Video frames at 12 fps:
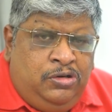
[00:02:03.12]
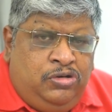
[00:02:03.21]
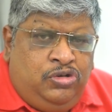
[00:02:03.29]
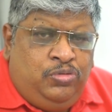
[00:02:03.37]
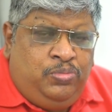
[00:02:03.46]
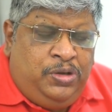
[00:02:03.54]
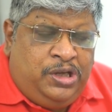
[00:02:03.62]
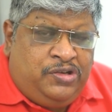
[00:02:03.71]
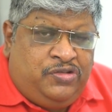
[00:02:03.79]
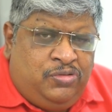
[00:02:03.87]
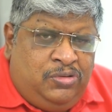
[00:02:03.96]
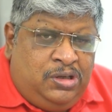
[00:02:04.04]
to make
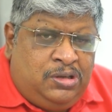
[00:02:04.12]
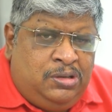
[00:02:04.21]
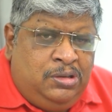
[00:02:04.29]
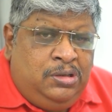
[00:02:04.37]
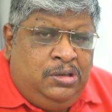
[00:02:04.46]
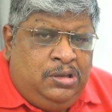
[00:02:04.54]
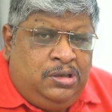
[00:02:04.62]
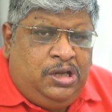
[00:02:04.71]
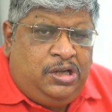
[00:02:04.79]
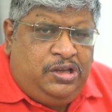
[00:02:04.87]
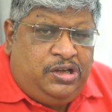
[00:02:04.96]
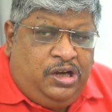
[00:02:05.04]
sure
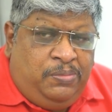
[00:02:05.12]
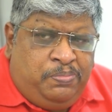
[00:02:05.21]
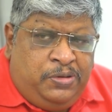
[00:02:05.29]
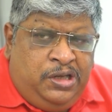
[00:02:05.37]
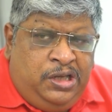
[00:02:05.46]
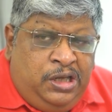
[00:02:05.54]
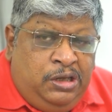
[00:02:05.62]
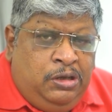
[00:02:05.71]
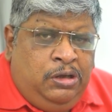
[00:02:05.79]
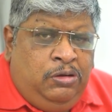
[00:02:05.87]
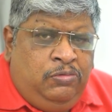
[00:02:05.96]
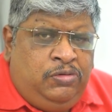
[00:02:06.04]
that the company
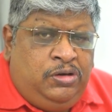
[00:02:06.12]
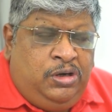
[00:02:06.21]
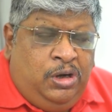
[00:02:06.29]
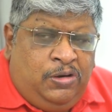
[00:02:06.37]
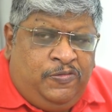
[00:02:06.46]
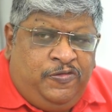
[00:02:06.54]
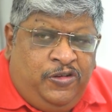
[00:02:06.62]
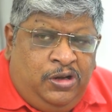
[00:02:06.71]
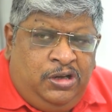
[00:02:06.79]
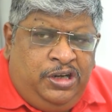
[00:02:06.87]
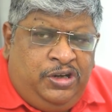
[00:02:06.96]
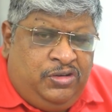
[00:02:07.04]
would not
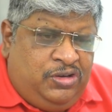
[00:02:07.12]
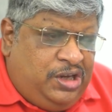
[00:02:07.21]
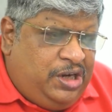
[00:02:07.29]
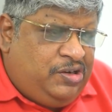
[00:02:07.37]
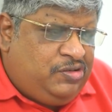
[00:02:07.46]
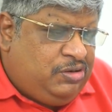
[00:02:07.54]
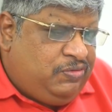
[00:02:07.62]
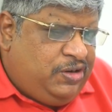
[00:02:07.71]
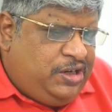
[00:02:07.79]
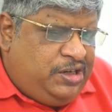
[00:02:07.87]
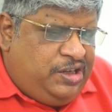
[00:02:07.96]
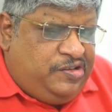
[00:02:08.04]
fall into the hands of
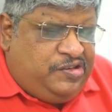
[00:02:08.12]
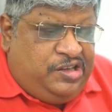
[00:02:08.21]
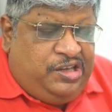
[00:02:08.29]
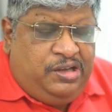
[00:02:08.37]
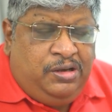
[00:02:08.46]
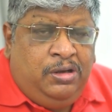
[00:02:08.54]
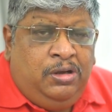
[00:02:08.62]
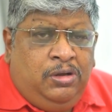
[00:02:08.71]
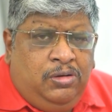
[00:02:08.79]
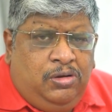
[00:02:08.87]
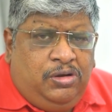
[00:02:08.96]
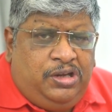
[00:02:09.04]
ITC
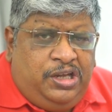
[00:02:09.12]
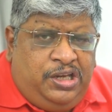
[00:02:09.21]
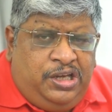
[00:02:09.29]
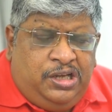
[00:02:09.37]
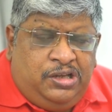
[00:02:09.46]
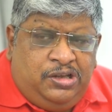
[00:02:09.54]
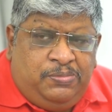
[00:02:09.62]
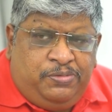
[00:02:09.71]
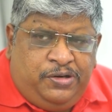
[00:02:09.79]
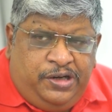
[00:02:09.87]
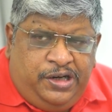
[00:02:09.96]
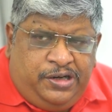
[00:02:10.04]
or any other
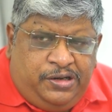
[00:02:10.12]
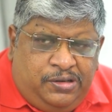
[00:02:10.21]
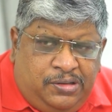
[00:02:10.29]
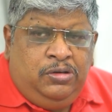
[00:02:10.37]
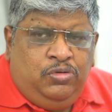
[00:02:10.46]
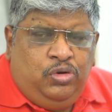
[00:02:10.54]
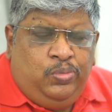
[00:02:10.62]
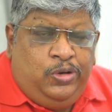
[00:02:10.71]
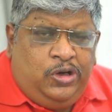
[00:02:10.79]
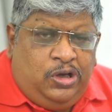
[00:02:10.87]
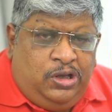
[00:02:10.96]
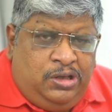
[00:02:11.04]
predator.
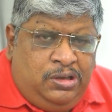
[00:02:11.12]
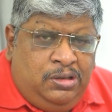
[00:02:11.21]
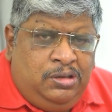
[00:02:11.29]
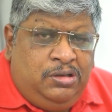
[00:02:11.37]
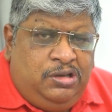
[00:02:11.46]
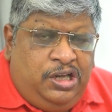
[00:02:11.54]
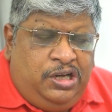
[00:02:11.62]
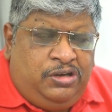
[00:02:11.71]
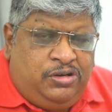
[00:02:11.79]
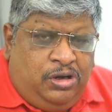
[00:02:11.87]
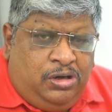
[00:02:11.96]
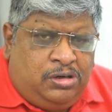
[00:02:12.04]
Oberoi
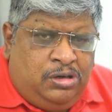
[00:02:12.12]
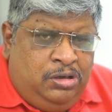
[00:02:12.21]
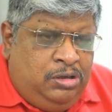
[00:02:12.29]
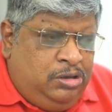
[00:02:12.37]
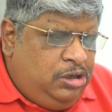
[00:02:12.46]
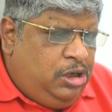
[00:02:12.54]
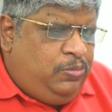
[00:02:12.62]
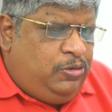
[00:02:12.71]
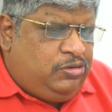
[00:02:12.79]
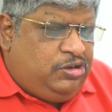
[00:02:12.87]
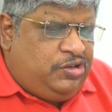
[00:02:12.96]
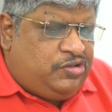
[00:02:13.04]
then talked
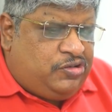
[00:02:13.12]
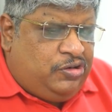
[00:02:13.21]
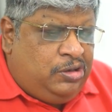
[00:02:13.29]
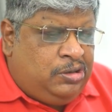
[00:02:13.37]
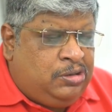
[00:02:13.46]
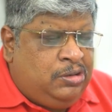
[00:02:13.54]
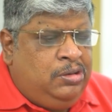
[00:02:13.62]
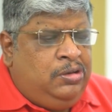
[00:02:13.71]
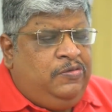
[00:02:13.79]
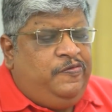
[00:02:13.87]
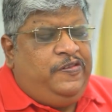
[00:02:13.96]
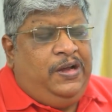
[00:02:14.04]
about the strong
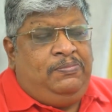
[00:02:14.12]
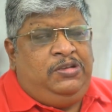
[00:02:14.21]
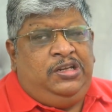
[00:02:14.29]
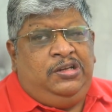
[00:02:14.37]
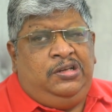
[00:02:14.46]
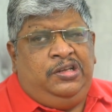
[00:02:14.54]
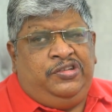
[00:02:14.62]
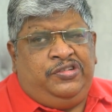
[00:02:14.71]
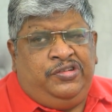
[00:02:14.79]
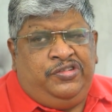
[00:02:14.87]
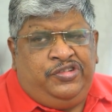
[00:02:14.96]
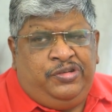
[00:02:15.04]
family
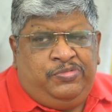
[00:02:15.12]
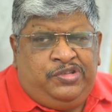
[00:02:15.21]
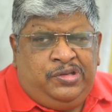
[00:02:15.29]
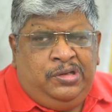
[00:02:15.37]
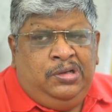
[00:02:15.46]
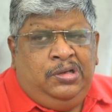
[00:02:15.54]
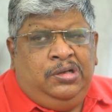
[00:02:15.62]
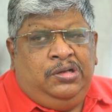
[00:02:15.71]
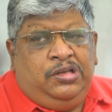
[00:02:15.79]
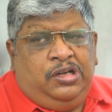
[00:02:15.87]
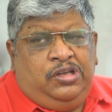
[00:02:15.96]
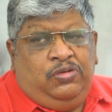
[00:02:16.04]
relationships
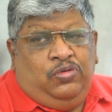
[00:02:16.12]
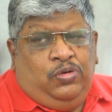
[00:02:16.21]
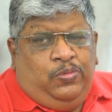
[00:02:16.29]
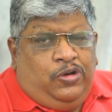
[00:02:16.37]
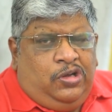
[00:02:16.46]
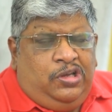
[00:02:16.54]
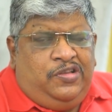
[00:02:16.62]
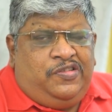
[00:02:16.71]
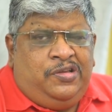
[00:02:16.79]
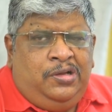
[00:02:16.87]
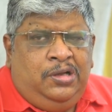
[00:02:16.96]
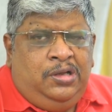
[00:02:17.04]
that the
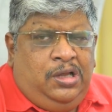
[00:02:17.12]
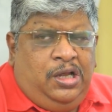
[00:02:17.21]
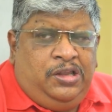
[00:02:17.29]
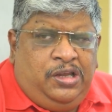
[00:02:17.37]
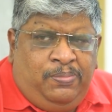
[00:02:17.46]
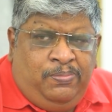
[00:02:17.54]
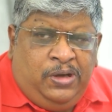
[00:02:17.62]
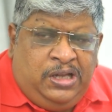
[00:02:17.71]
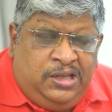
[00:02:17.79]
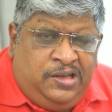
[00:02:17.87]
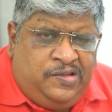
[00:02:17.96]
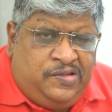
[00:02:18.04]
Oberois and the
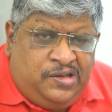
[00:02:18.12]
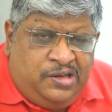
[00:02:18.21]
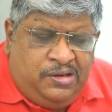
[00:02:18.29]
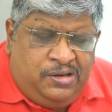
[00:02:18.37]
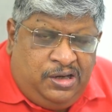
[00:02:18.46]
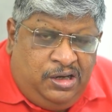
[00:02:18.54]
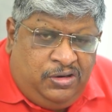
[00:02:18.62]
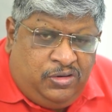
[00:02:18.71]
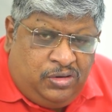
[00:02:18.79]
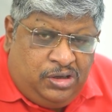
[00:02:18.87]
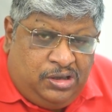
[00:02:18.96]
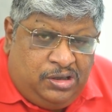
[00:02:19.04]
Ambanis held
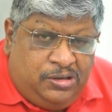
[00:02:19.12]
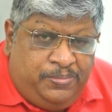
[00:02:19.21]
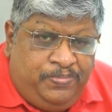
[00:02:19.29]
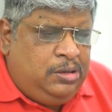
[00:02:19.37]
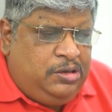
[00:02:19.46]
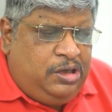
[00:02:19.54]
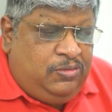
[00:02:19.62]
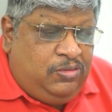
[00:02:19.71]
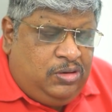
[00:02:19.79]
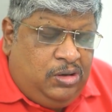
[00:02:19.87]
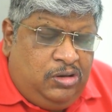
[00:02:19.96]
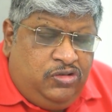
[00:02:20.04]
together. There
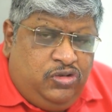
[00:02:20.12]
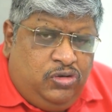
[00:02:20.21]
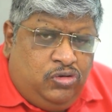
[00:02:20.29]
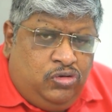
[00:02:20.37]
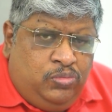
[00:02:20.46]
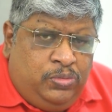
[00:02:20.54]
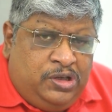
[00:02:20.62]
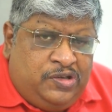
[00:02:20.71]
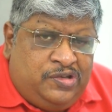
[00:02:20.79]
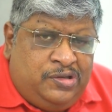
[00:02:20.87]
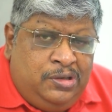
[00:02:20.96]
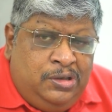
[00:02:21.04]
were also
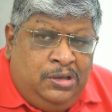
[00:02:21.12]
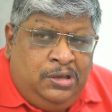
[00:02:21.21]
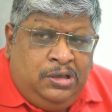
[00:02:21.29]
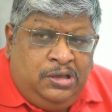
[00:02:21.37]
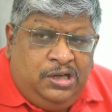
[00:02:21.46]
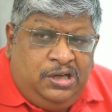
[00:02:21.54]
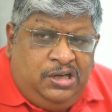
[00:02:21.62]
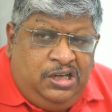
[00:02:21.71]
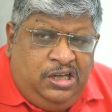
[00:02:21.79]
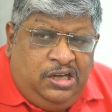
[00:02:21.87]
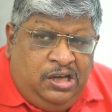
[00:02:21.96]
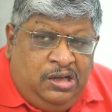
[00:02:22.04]
rumors that
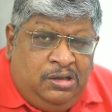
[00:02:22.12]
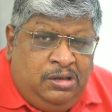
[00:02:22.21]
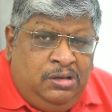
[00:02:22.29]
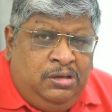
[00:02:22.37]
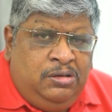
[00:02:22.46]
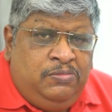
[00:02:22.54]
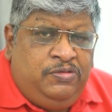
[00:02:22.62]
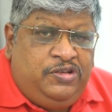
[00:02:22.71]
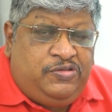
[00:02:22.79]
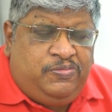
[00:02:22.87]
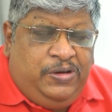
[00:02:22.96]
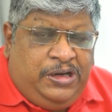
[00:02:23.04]
Leela,
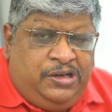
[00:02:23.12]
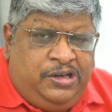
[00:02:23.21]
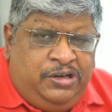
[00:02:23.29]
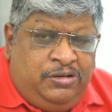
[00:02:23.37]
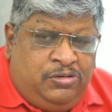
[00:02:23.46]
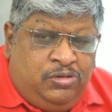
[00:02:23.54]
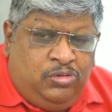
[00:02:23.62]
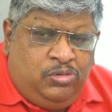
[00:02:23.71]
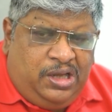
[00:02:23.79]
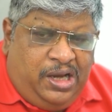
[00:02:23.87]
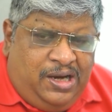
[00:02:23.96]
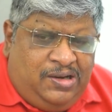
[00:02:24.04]
which went into
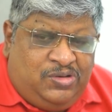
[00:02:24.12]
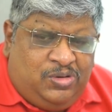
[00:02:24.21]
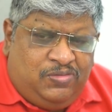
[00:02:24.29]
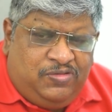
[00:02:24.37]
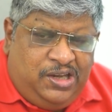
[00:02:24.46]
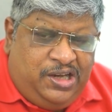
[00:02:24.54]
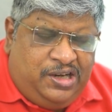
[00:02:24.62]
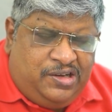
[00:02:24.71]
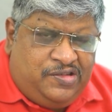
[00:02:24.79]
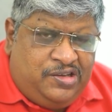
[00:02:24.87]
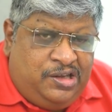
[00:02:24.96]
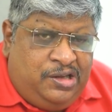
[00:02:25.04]
the hands of
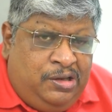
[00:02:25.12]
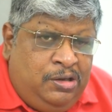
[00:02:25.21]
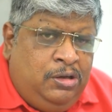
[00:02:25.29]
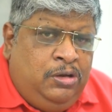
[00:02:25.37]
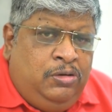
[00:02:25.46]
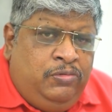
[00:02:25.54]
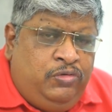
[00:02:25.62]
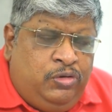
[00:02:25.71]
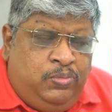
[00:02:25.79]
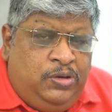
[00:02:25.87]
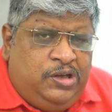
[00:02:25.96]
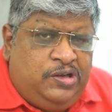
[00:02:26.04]
ARC,
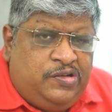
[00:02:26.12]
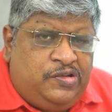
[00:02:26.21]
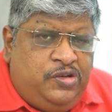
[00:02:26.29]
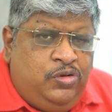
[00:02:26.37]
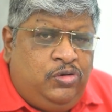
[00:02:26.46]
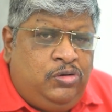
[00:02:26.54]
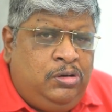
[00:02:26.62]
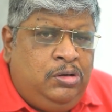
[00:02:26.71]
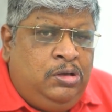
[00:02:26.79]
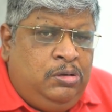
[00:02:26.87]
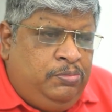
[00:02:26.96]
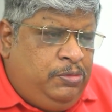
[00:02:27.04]
would be rescued
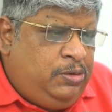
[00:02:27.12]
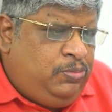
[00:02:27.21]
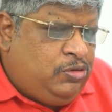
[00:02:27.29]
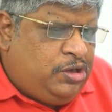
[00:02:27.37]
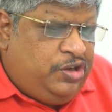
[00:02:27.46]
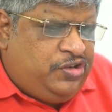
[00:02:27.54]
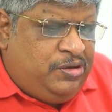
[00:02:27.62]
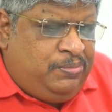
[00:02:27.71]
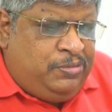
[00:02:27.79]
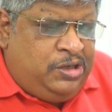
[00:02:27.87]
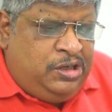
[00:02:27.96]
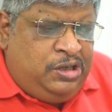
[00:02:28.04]
by Mukesh
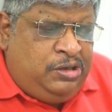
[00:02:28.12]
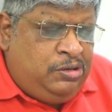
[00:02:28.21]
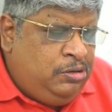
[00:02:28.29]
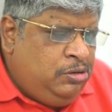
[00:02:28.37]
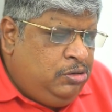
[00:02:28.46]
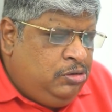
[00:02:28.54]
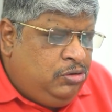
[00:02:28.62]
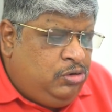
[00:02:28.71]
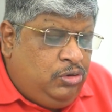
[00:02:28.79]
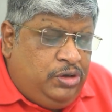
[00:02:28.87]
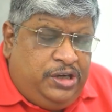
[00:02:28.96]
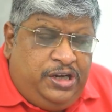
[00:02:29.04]
Ambani,
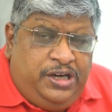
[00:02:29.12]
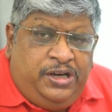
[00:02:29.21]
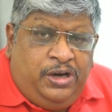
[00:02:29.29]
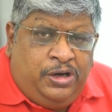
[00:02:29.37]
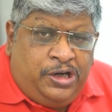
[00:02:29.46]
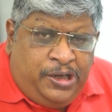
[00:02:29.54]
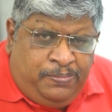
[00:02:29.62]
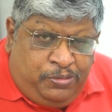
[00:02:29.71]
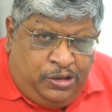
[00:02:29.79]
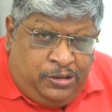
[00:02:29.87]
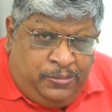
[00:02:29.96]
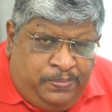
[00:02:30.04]
though it did not
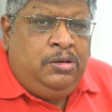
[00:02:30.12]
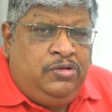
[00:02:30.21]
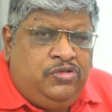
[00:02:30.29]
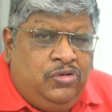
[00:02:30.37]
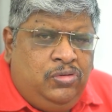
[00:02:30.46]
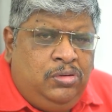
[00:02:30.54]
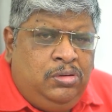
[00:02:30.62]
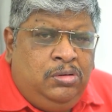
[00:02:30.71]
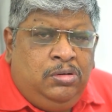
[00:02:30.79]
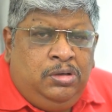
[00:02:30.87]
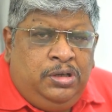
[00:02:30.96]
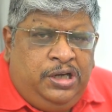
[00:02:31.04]
happen. So
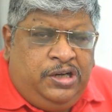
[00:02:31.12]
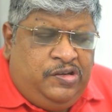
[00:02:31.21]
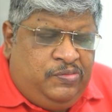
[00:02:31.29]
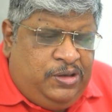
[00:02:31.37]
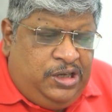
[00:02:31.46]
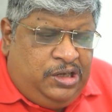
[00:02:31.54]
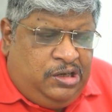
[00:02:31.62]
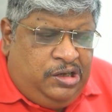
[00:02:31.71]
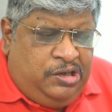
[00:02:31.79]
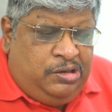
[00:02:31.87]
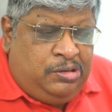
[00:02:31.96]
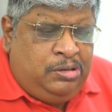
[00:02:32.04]
it is very
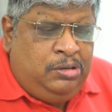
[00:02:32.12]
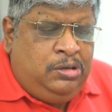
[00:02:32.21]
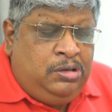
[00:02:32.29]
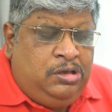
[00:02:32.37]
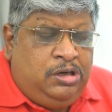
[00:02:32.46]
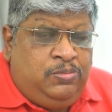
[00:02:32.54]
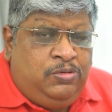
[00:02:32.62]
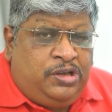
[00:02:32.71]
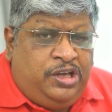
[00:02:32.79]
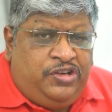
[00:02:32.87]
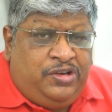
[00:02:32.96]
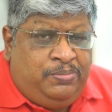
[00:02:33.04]
clear that
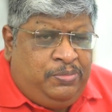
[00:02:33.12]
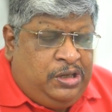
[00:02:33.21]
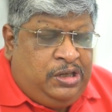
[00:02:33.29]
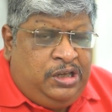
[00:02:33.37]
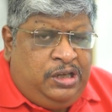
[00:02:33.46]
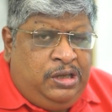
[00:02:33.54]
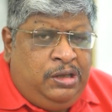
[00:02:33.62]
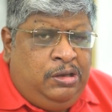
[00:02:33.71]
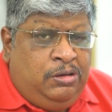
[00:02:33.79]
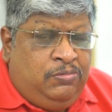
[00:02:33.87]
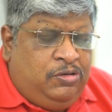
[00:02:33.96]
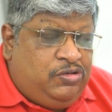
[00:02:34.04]
Mukesh Ambani
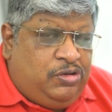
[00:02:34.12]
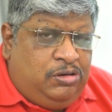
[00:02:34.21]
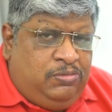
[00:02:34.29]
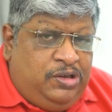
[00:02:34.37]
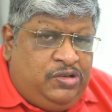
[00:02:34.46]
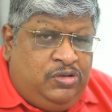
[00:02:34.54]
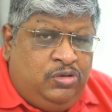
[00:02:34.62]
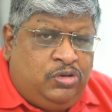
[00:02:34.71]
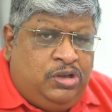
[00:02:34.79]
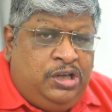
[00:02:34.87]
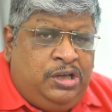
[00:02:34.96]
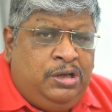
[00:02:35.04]
was always
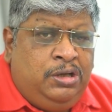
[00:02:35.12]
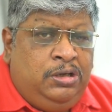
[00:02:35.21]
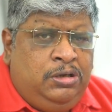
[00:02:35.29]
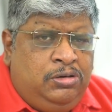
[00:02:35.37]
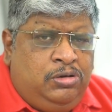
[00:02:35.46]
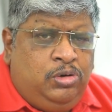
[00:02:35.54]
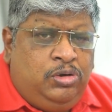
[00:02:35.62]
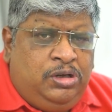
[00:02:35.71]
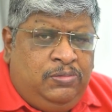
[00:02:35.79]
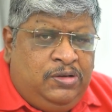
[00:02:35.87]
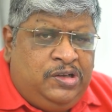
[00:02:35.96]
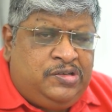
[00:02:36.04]
looking to
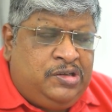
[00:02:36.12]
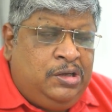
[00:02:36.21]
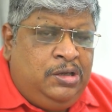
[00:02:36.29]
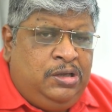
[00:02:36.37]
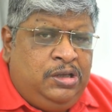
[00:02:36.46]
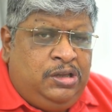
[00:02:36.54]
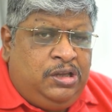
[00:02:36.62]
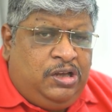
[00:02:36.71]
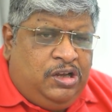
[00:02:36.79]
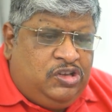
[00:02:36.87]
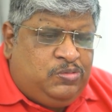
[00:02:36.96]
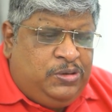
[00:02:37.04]
invest in the
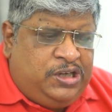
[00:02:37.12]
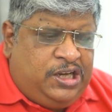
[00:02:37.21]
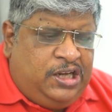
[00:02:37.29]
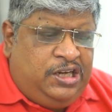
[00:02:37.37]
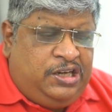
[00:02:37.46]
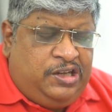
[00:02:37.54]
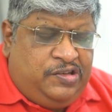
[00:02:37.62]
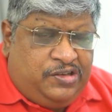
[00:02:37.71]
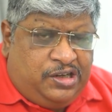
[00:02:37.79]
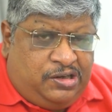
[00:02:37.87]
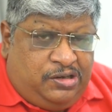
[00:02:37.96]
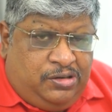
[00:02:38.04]
hospitality
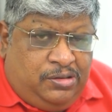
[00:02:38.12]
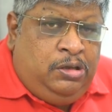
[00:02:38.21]
sector.